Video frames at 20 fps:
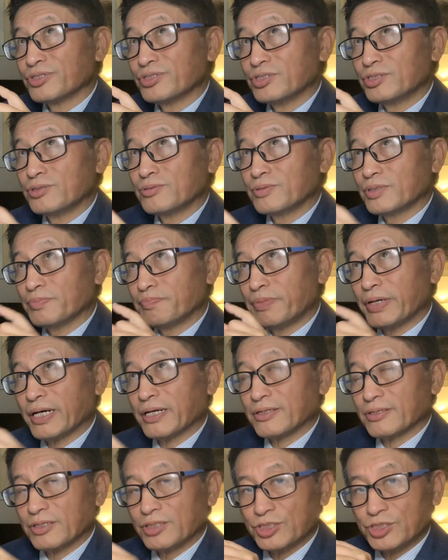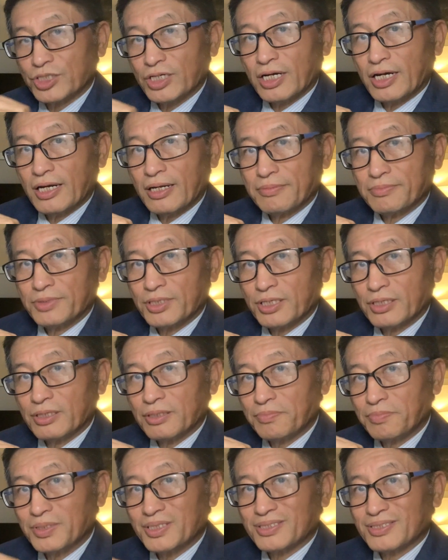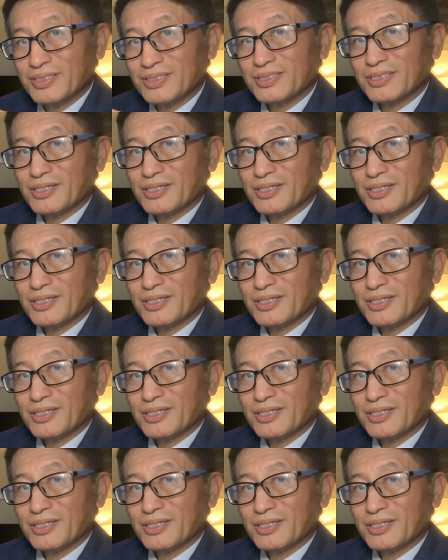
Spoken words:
do a better job in the business